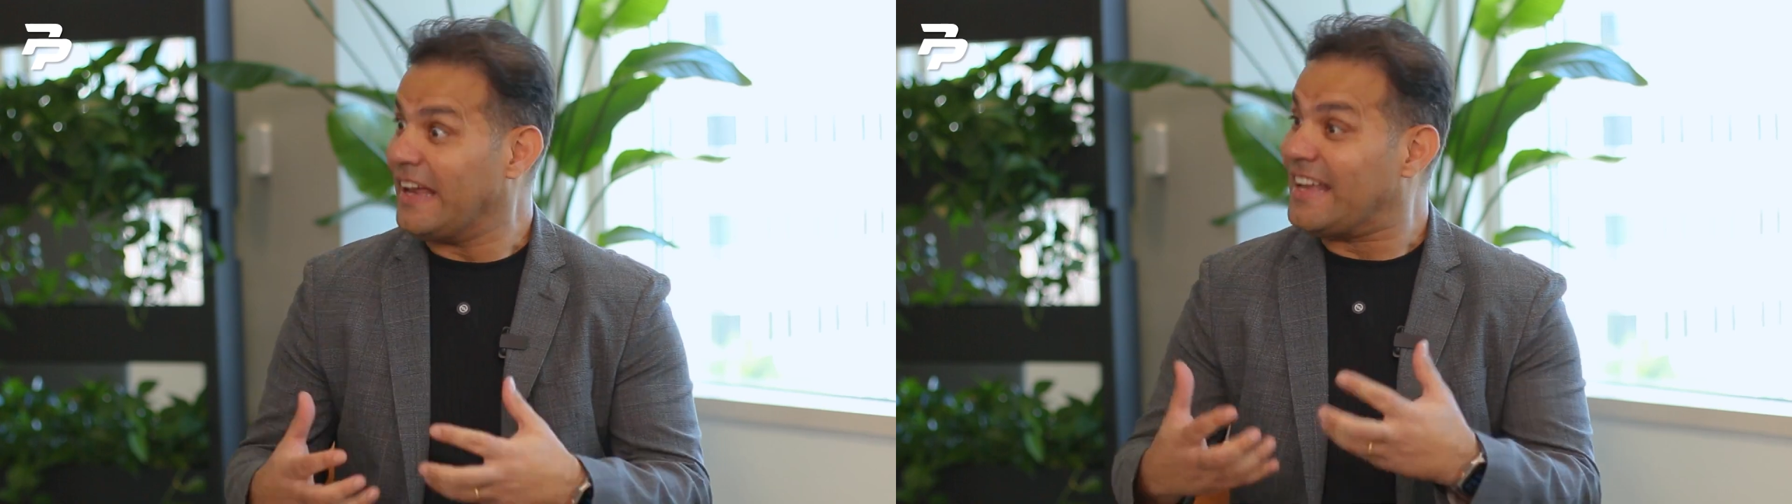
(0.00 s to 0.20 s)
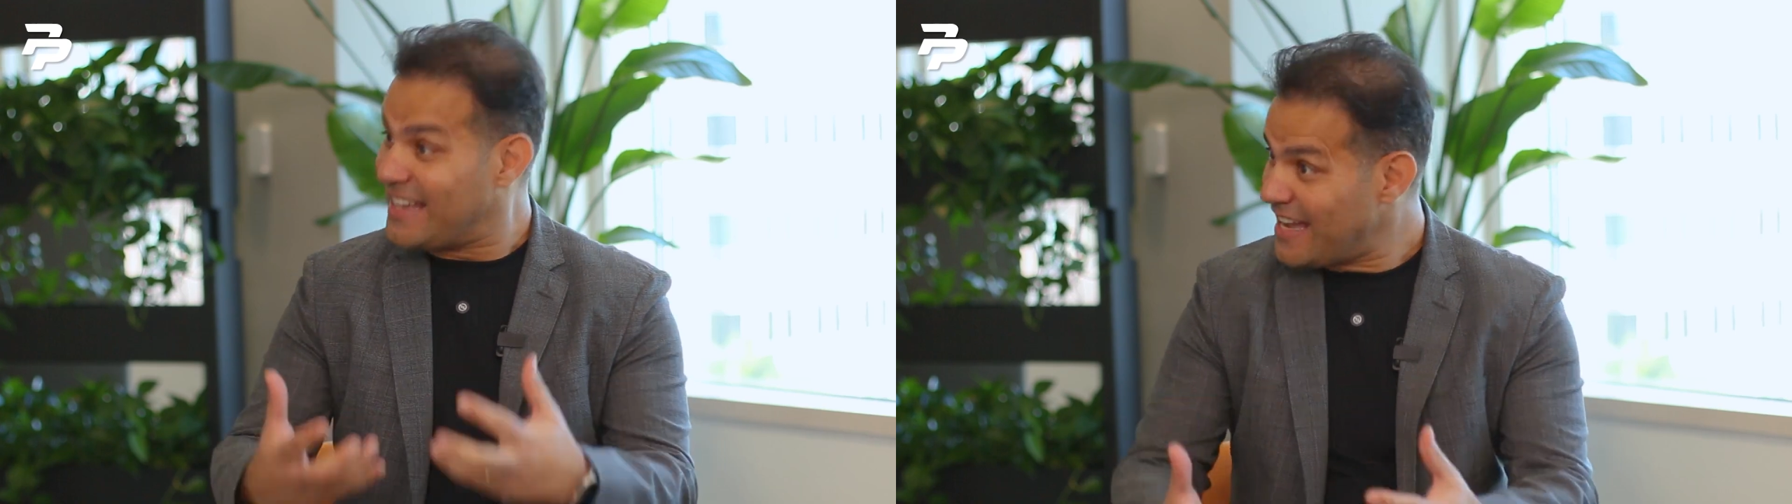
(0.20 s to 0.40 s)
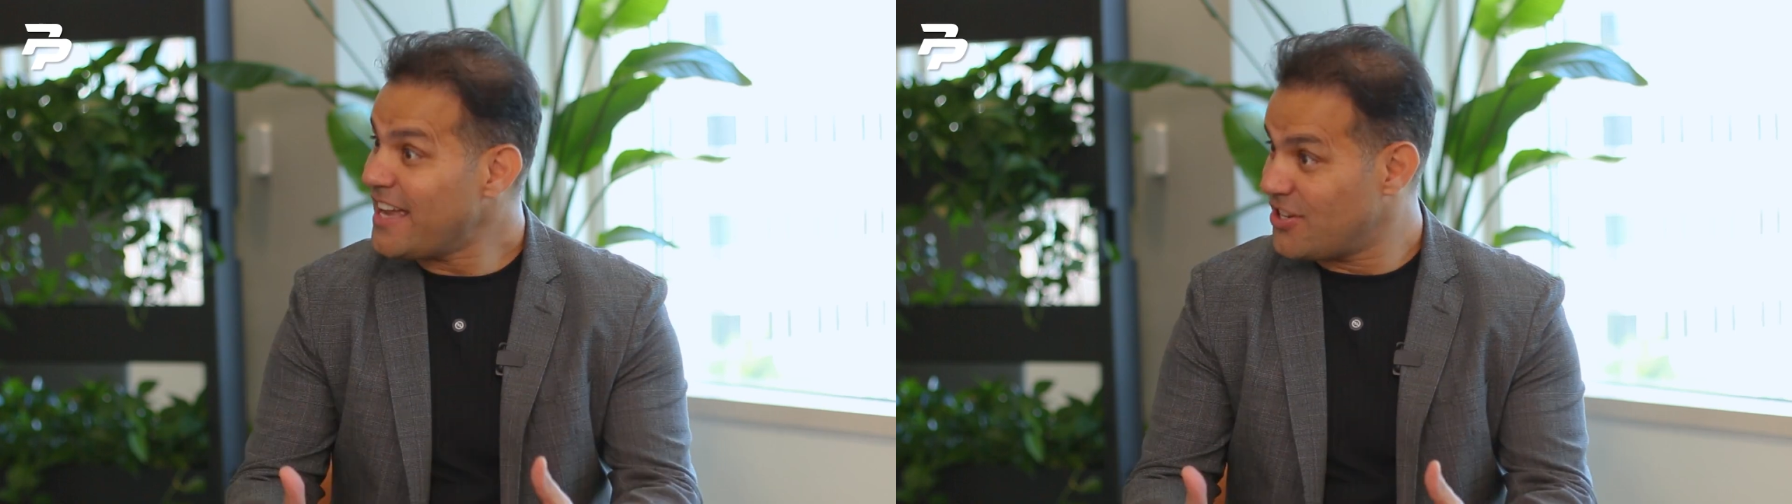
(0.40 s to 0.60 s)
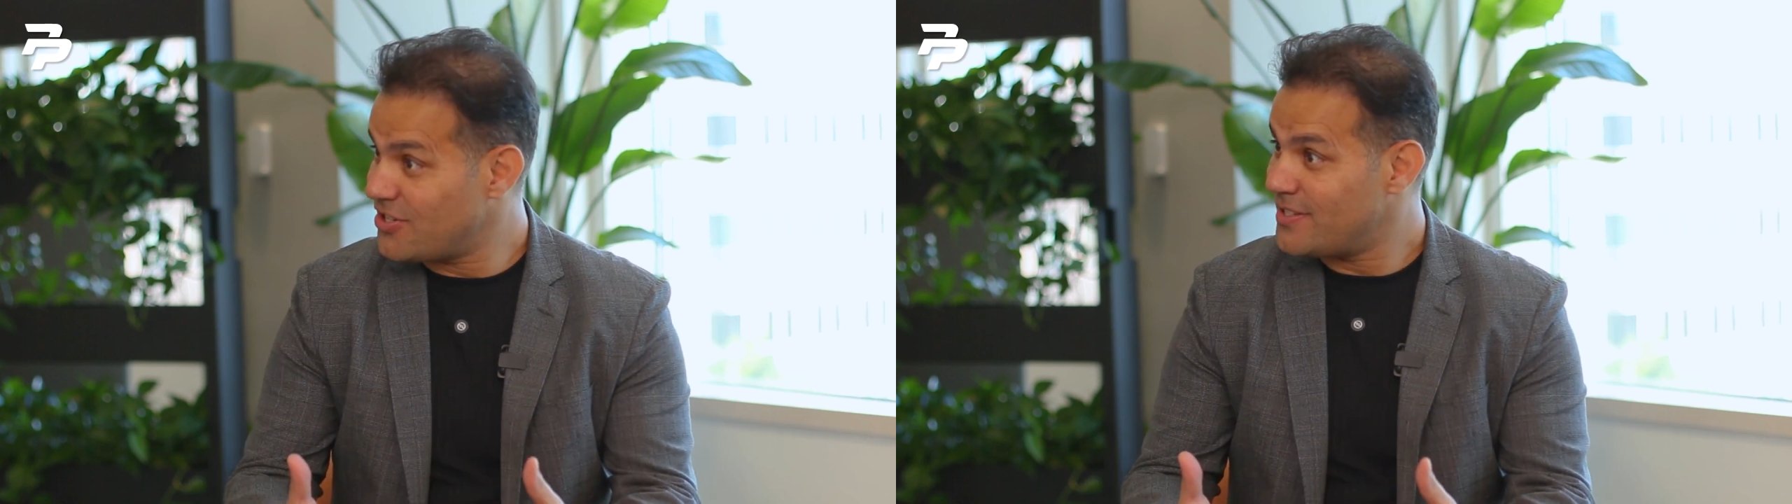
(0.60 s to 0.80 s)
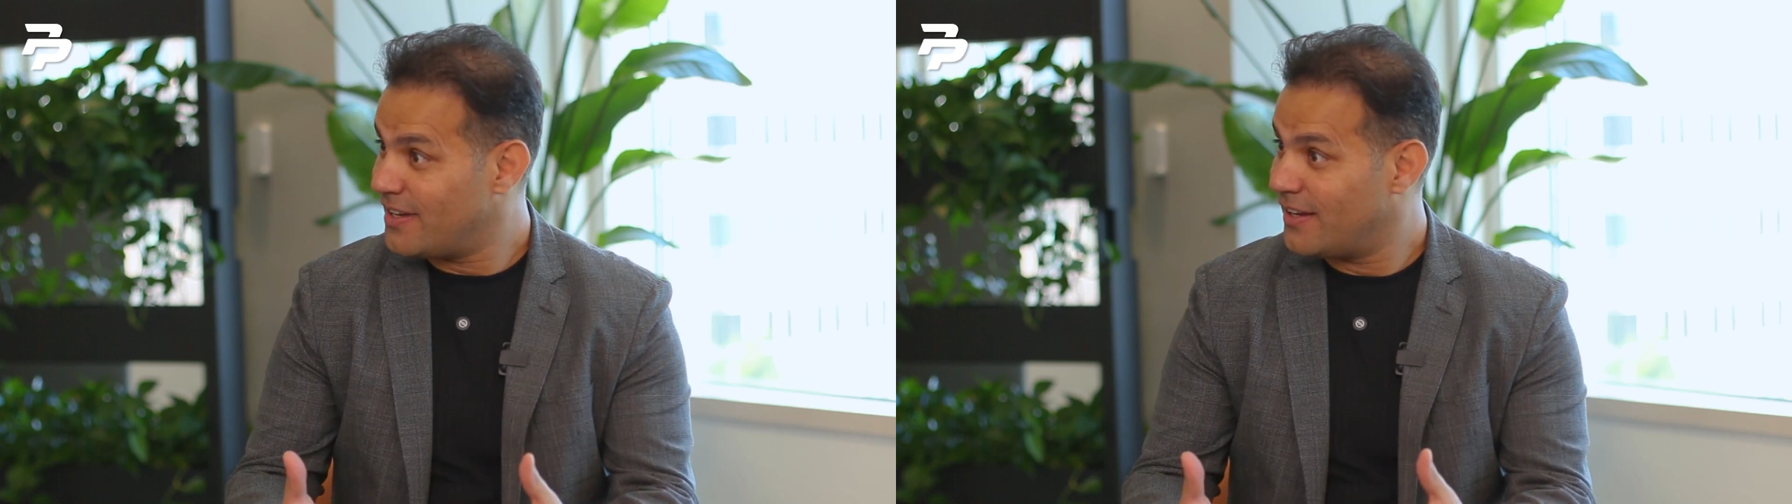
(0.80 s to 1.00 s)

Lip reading: engaged?